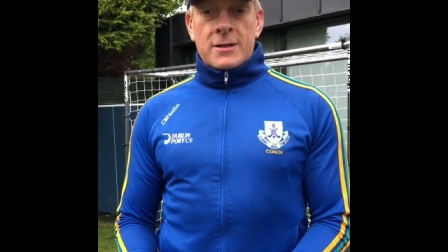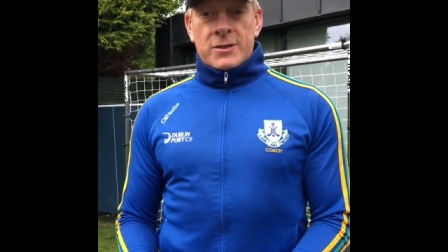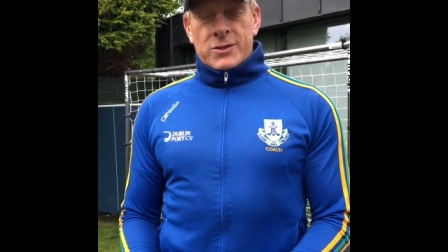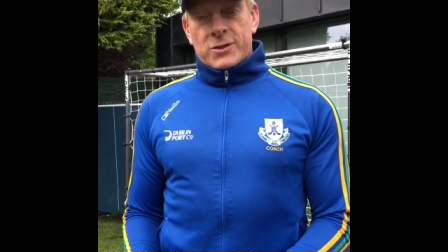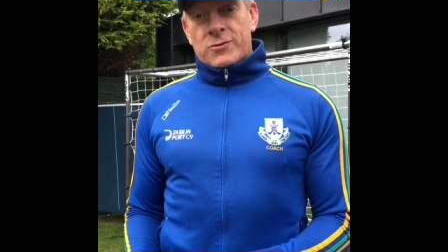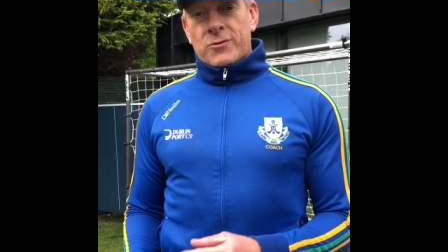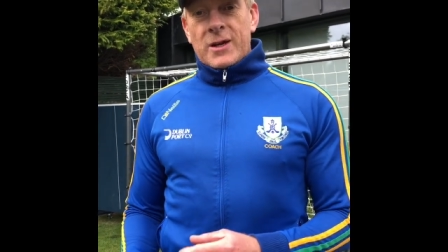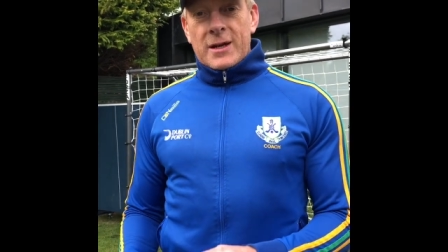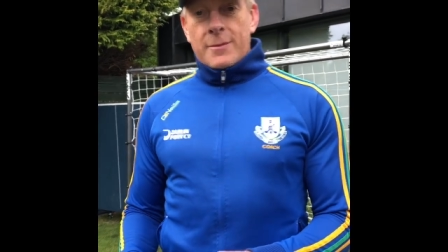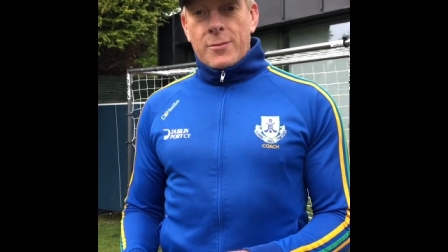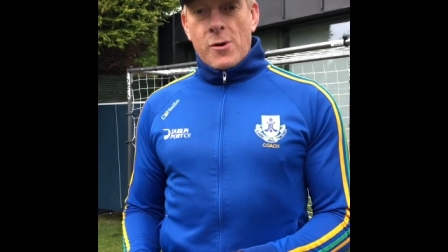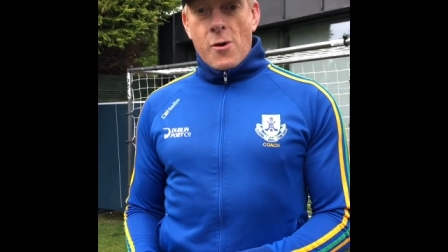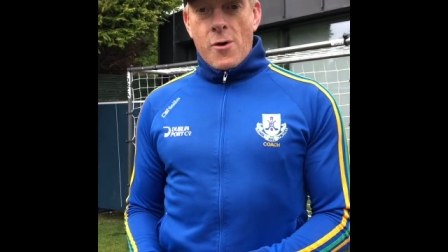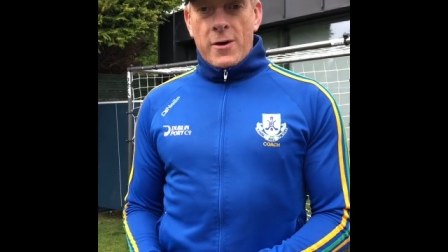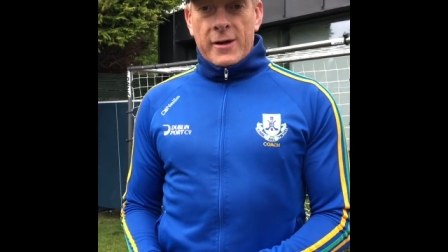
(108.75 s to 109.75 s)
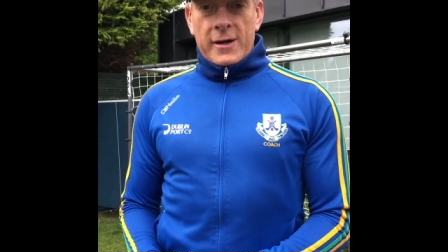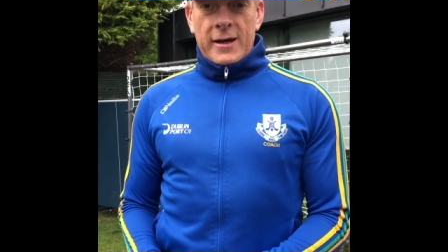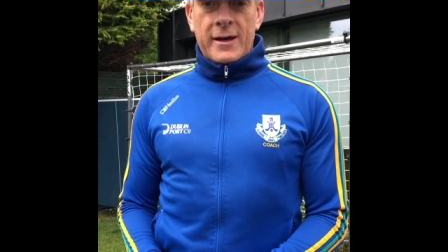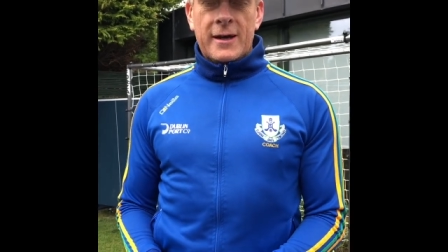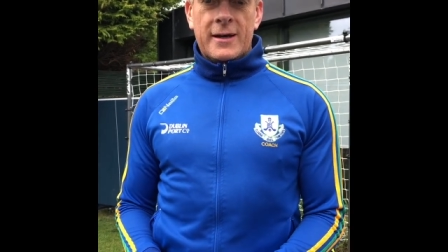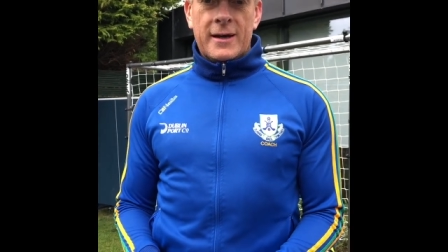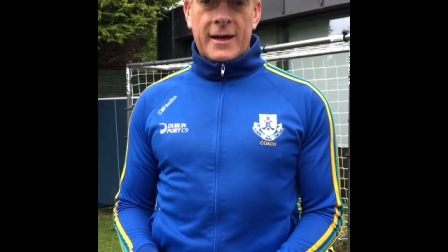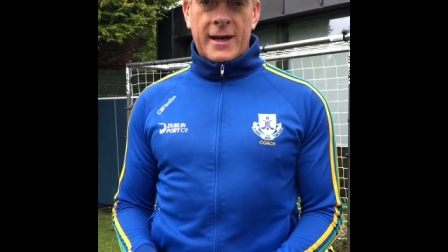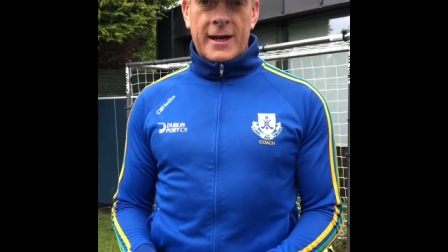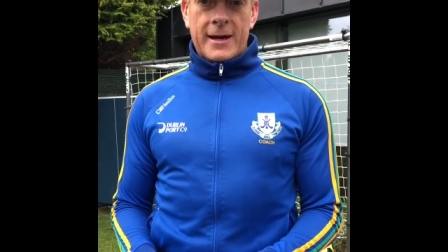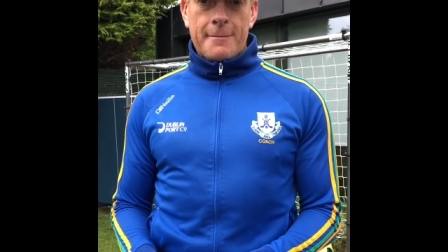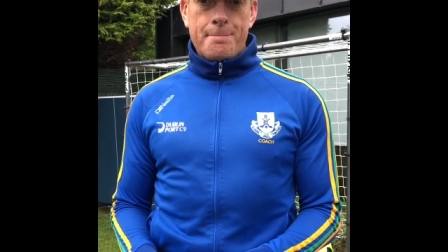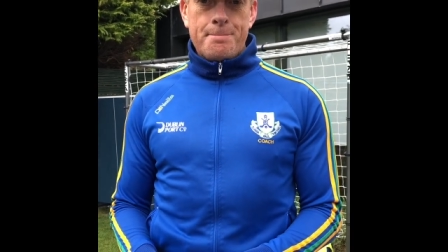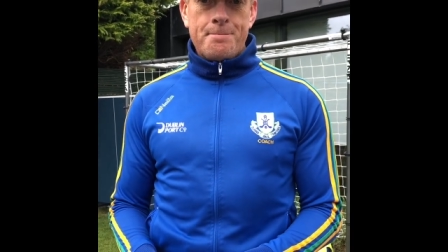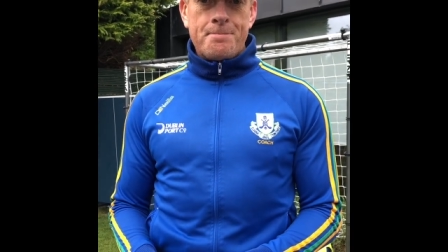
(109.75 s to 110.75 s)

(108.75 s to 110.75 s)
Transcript: So it's really important um,